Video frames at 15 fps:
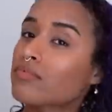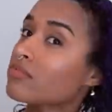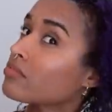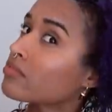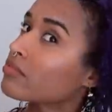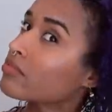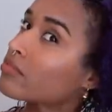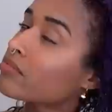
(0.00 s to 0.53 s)
use
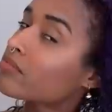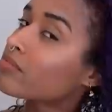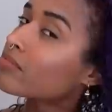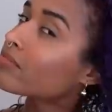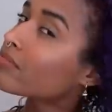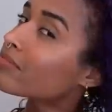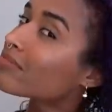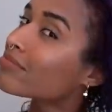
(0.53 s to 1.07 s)

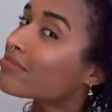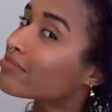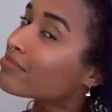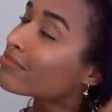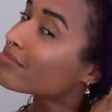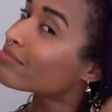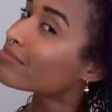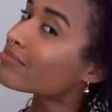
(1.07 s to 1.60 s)
conditioner to
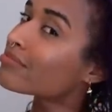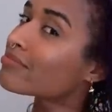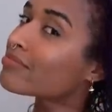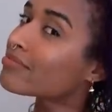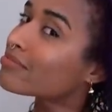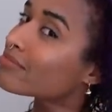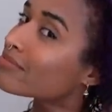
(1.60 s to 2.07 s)
replace washing with